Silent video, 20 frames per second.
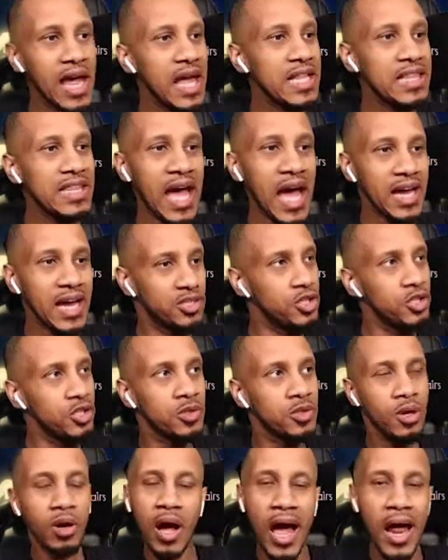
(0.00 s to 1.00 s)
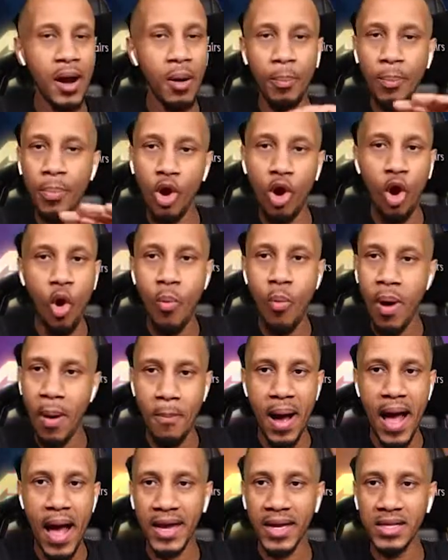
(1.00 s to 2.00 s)
that just kind of blow my
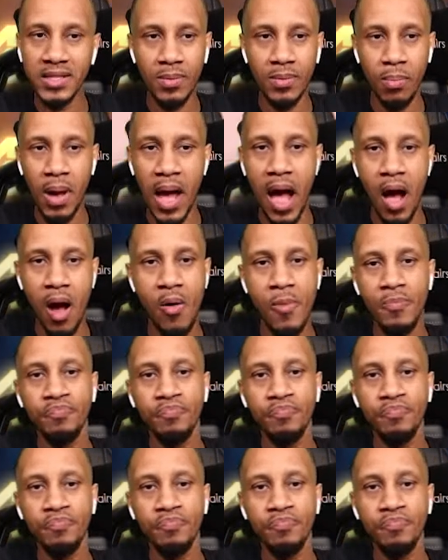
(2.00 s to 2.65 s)
mind about